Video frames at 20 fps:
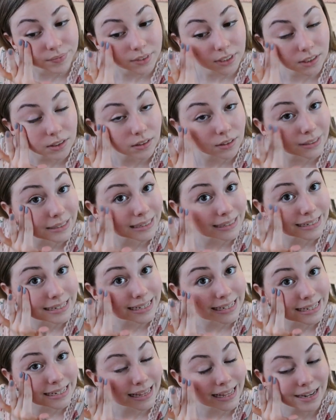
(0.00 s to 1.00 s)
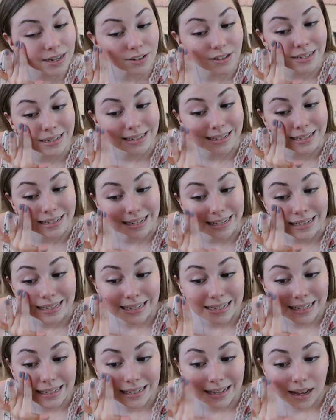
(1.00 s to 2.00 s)
There's the tea, there's this.
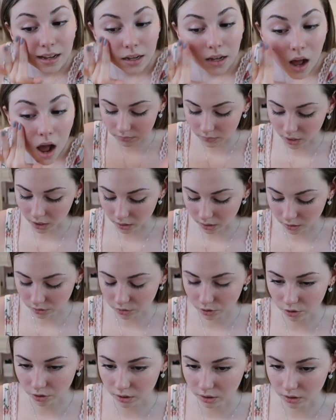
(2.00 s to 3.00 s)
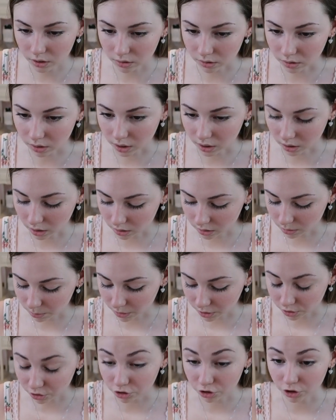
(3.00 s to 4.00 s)
I like turning this light on to
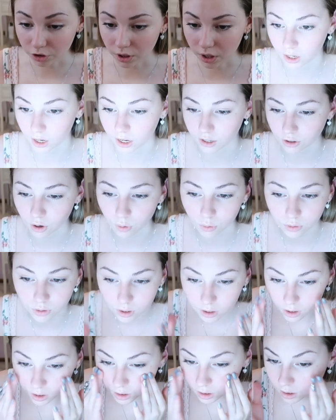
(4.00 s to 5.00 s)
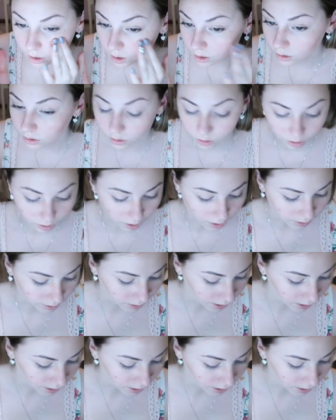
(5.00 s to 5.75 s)
make sure that I don't look like